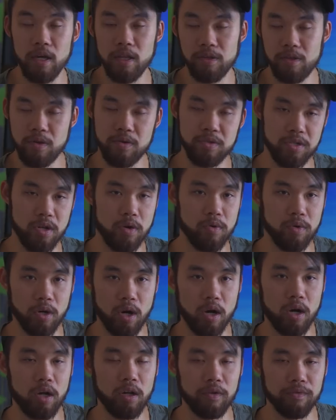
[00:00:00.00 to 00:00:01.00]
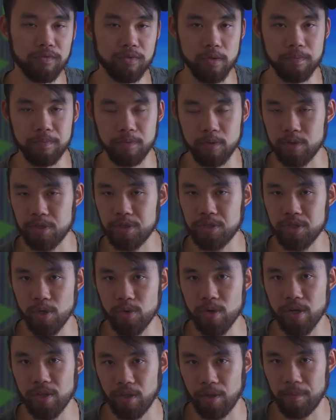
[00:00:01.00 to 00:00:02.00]
There is no call for
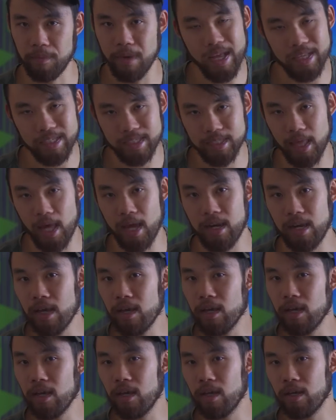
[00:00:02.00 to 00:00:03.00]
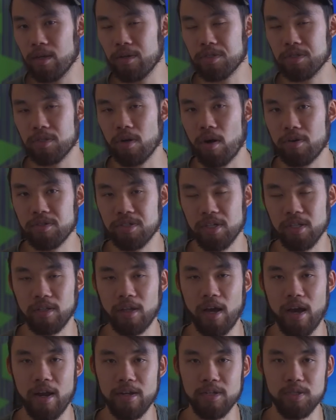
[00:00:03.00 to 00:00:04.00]
pursuing them. Instead, here's Sergeant
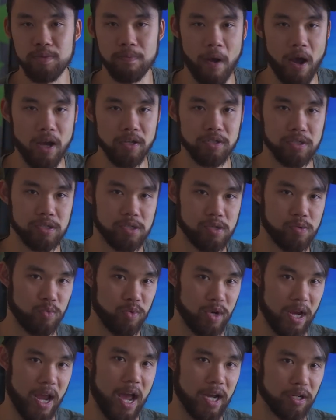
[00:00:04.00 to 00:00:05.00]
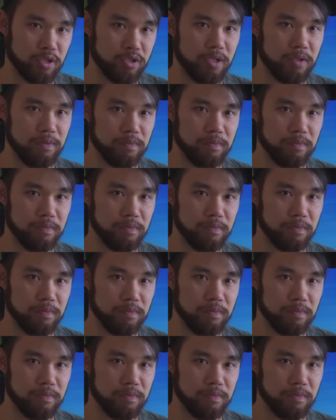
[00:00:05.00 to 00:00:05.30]
Linus Mosk's reaction.